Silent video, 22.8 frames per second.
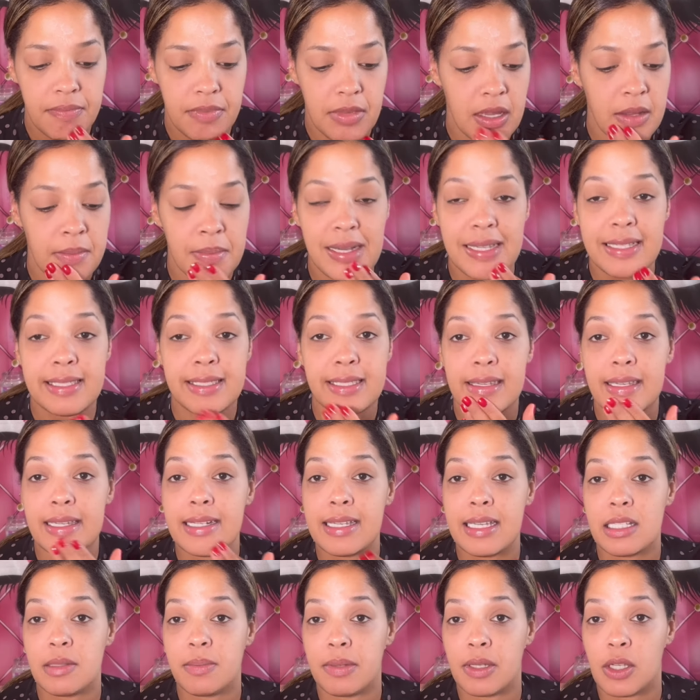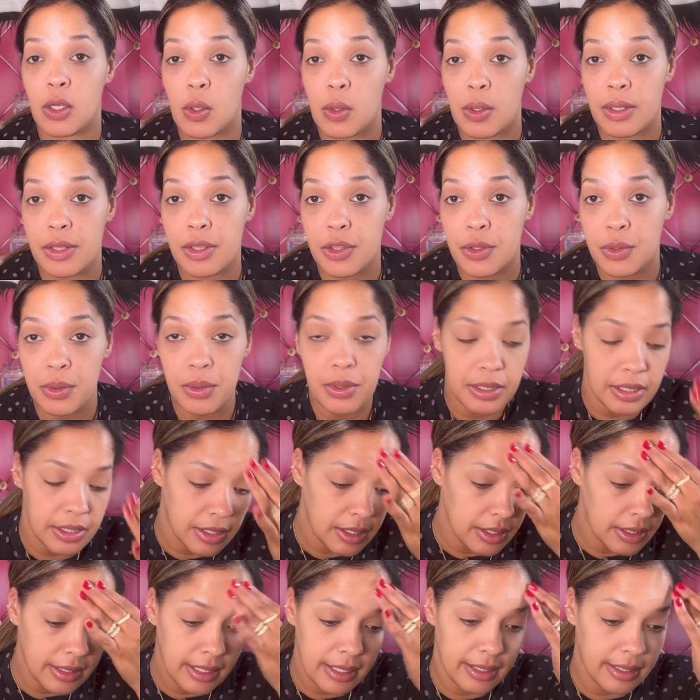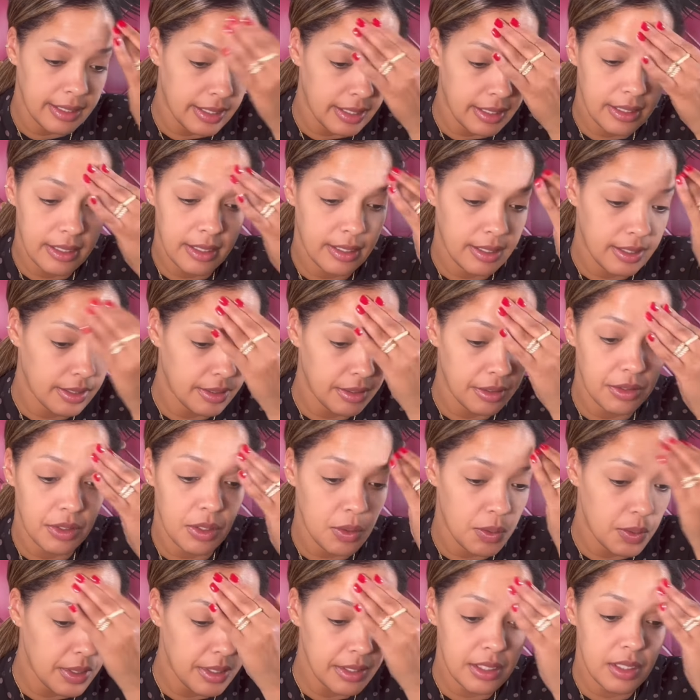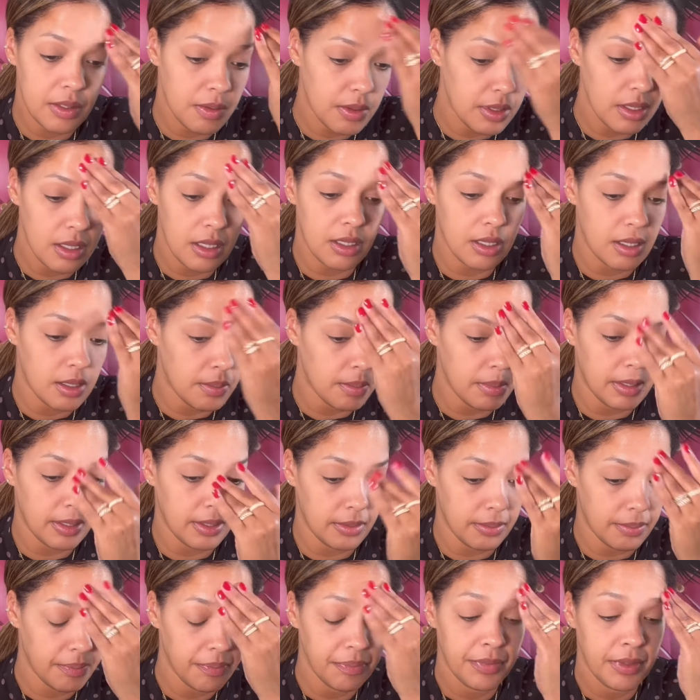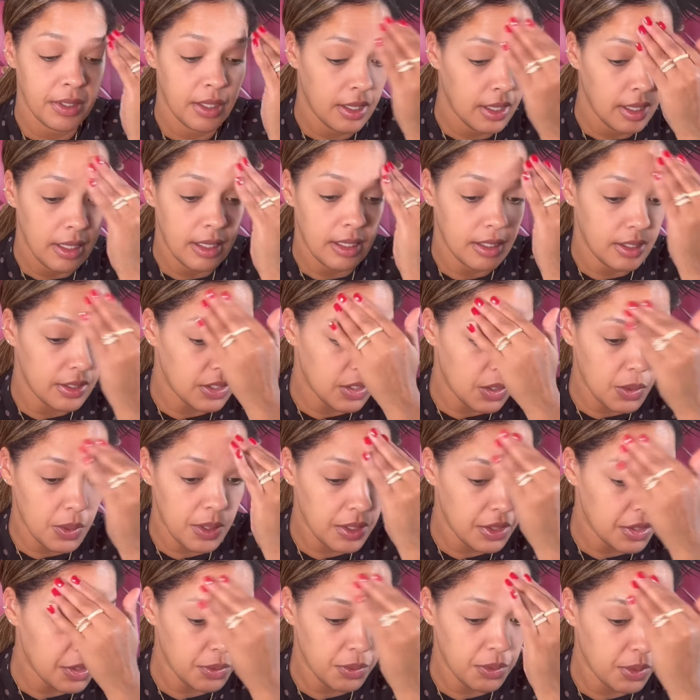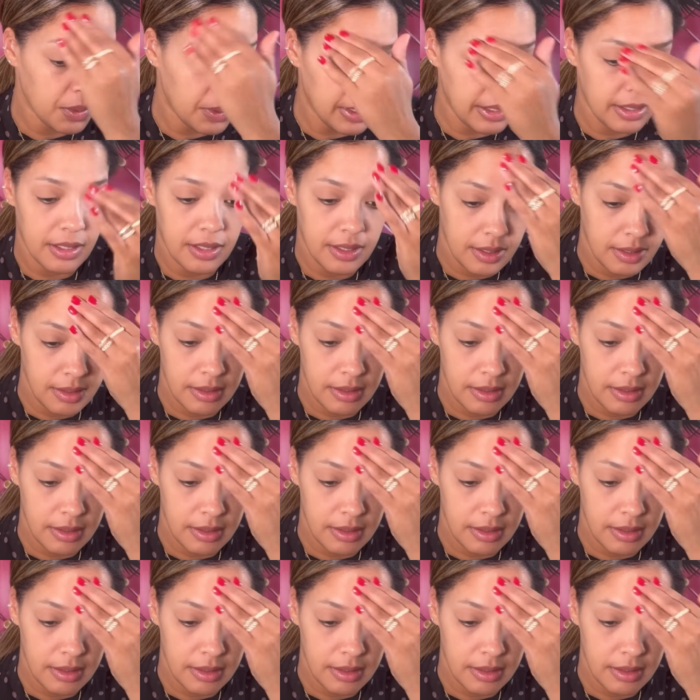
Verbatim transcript: And my skin has been going through it here lately. I don't know what's going on, but it's going through it.